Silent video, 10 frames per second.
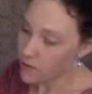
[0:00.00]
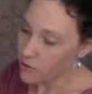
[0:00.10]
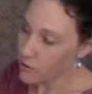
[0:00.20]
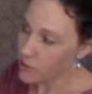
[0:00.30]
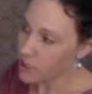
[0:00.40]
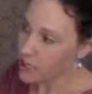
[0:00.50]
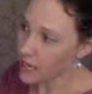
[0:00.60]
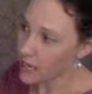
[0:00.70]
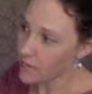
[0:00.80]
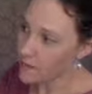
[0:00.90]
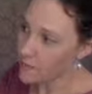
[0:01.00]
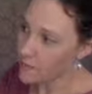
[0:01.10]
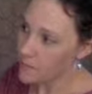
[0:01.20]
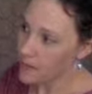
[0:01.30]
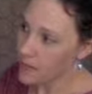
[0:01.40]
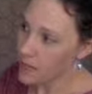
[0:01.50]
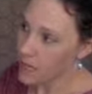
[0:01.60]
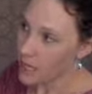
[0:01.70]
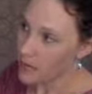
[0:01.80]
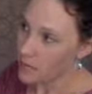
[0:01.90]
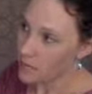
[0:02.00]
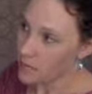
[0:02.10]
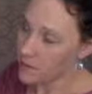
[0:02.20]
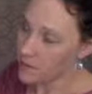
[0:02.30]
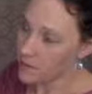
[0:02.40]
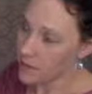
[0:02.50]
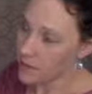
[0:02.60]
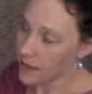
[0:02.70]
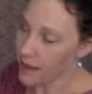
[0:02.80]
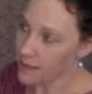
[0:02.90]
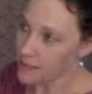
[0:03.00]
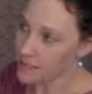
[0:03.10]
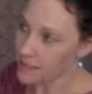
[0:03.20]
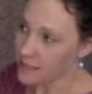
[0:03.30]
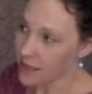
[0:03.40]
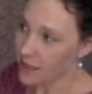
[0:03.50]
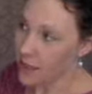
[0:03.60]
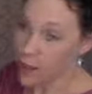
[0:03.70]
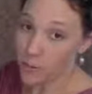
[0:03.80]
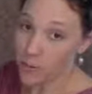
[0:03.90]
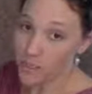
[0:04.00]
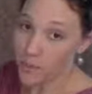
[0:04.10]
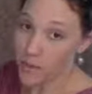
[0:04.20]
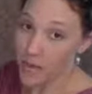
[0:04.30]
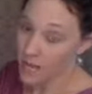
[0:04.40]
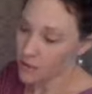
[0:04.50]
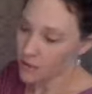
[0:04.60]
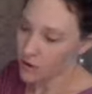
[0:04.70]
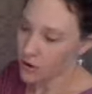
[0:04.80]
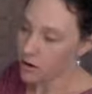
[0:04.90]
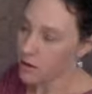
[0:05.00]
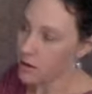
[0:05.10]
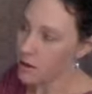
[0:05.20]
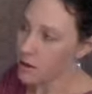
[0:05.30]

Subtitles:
You push it again, it it doesn't allow the output to be as strong.